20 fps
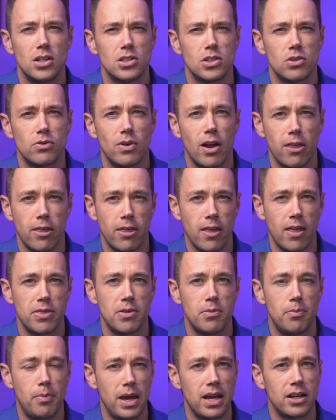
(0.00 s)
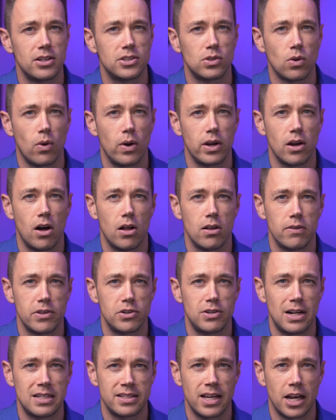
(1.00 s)
So rather than the bank storing all the
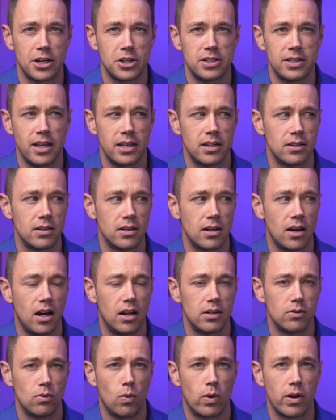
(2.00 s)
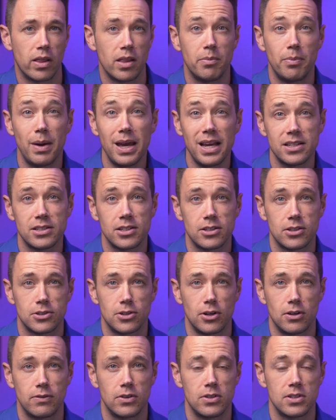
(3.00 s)
transaction data on one of the bank's
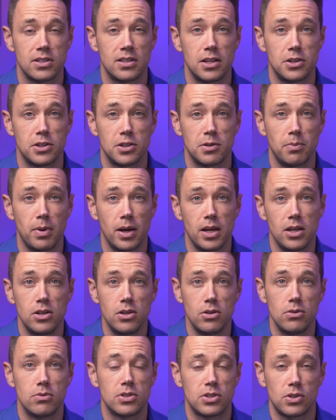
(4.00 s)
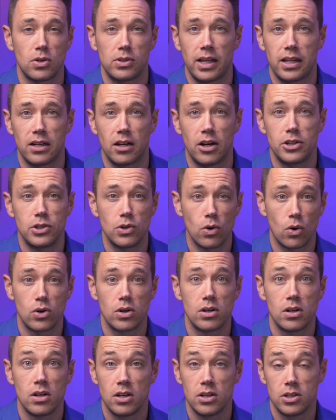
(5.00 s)
servers, they just pay you to store data on
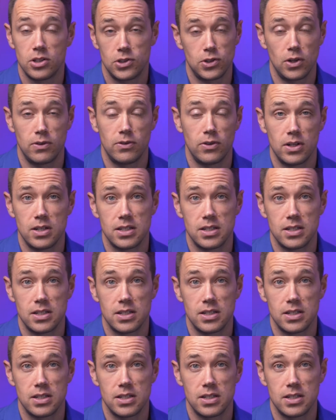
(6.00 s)
your server